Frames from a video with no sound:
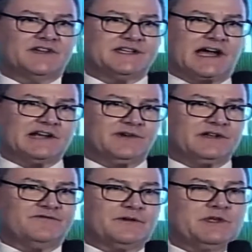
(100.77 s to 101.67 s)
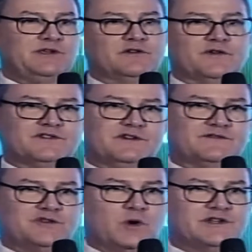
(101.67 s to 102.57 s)
a doctorate from the University of
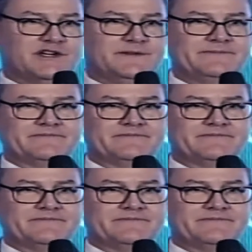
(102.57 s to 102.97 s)
Georgia.